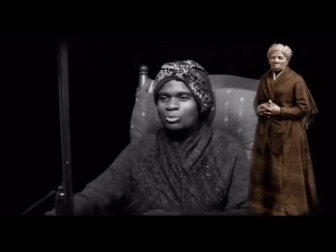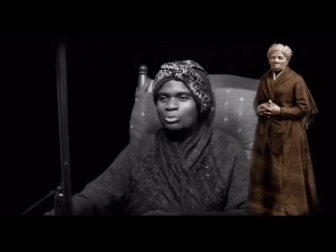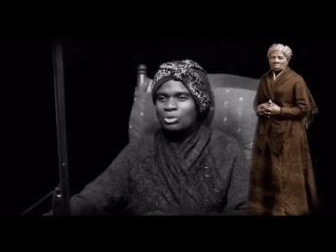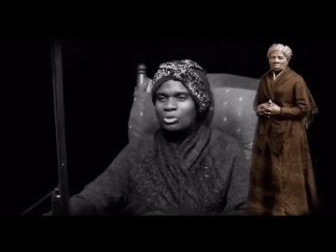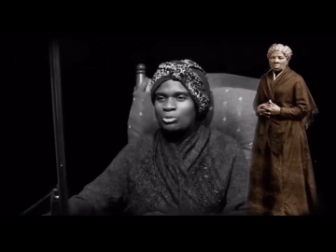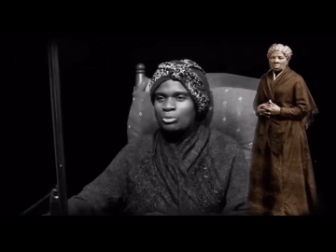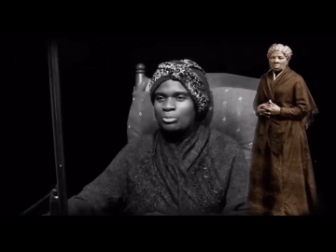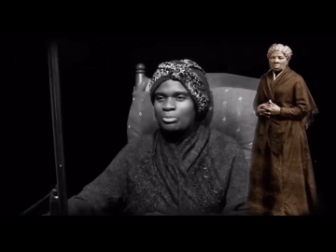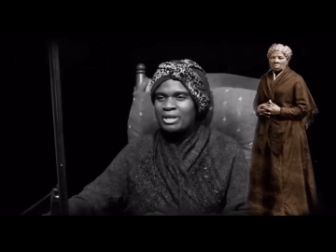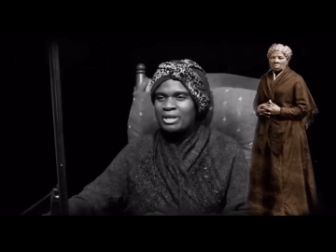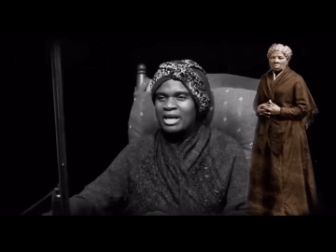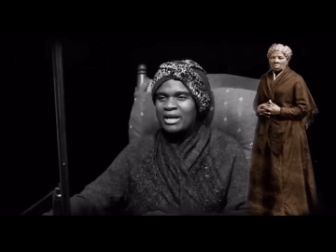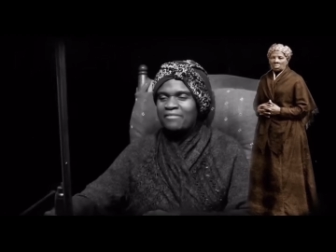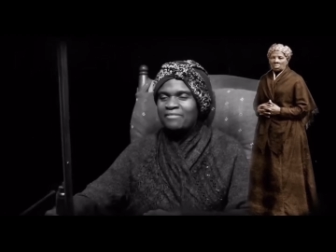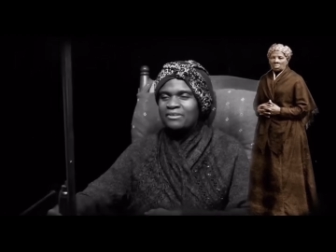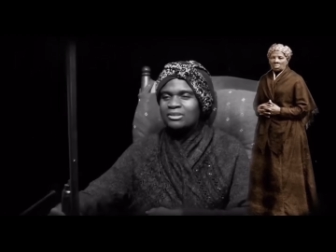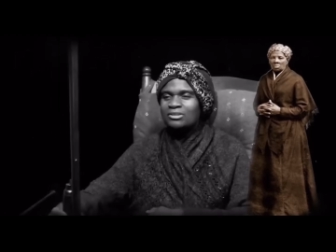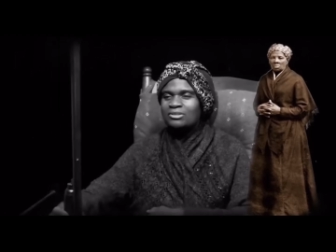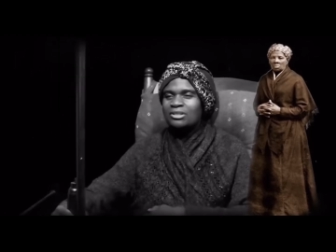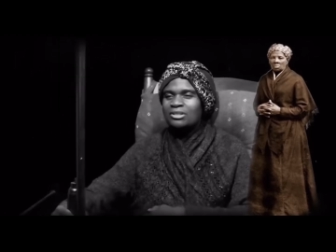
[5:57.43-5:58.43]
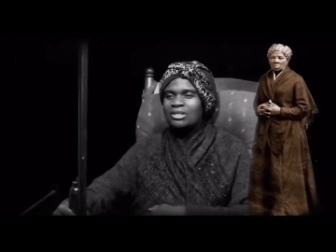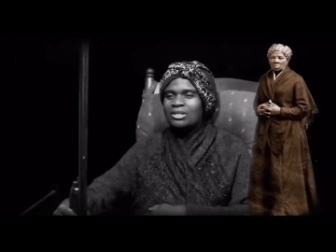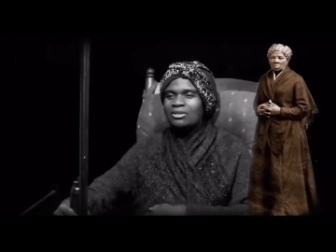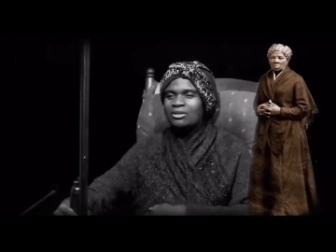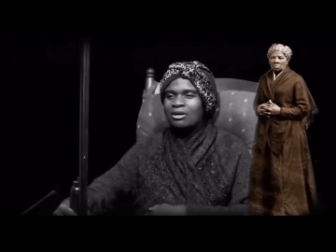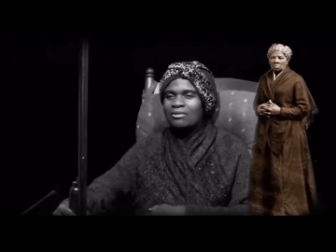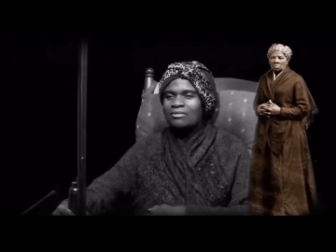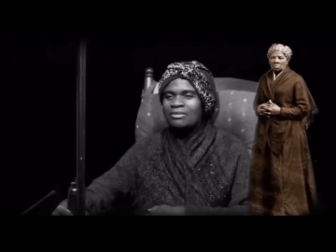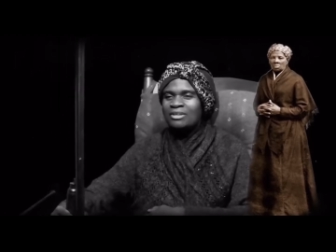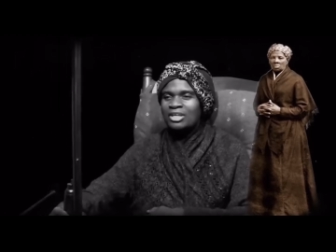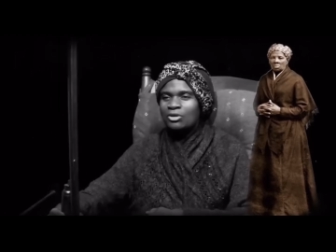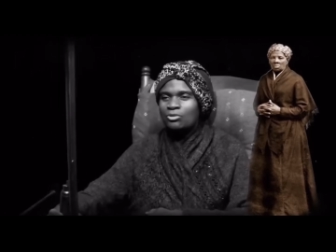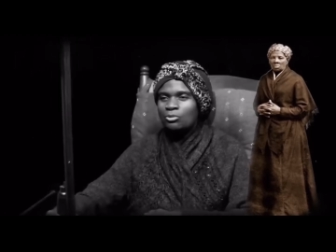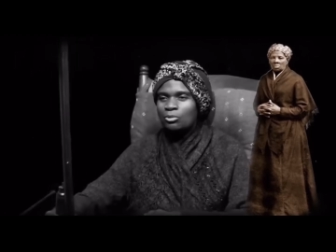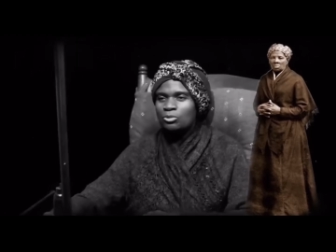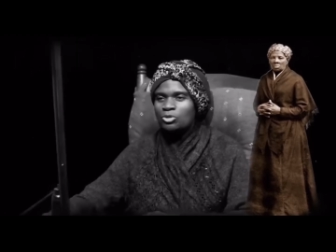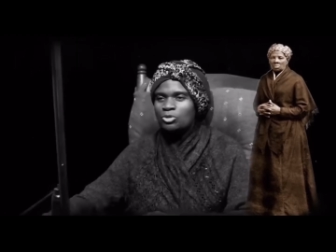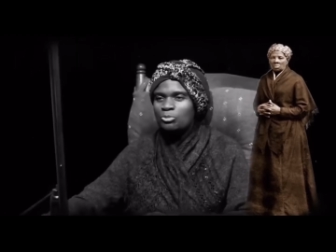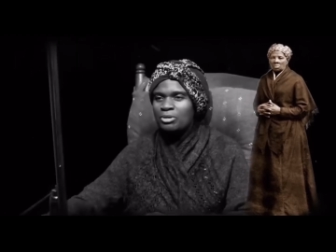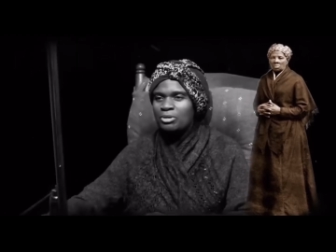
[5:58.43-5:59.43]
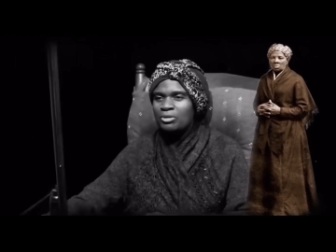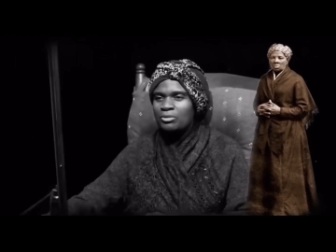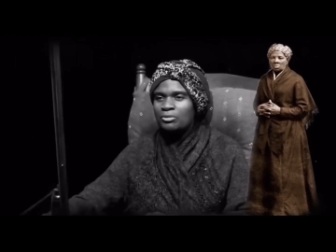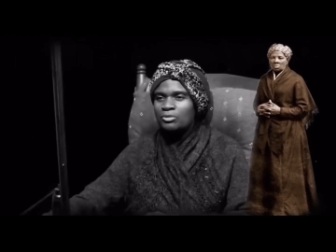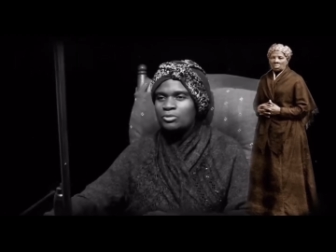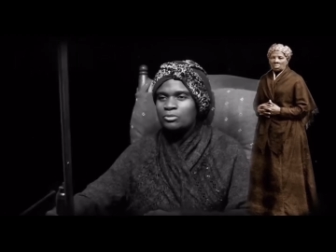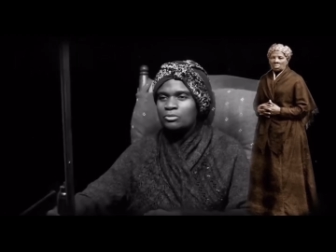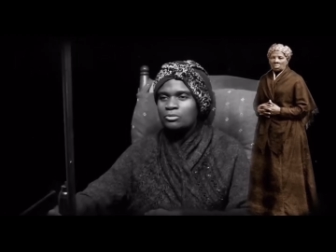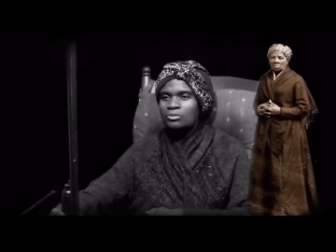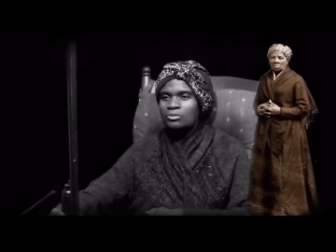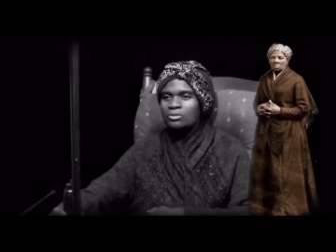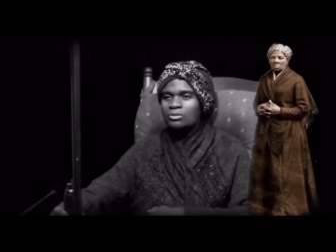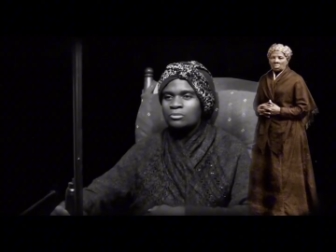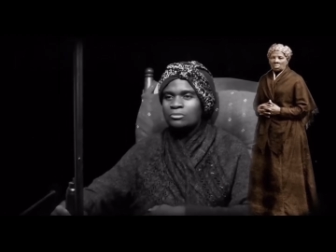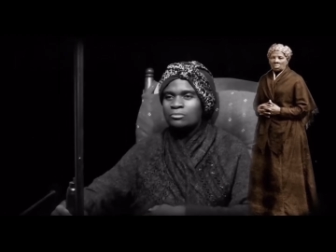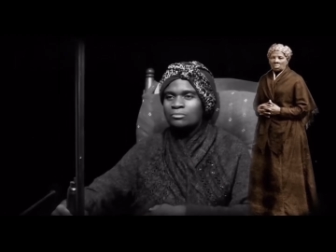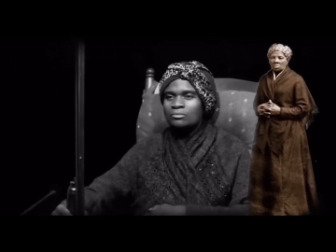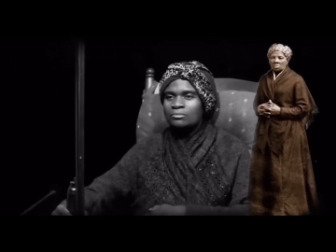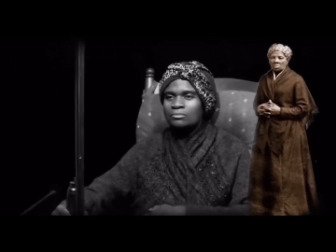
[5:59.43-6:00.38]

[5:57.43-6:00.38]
We would be out there singing our Negro spirituals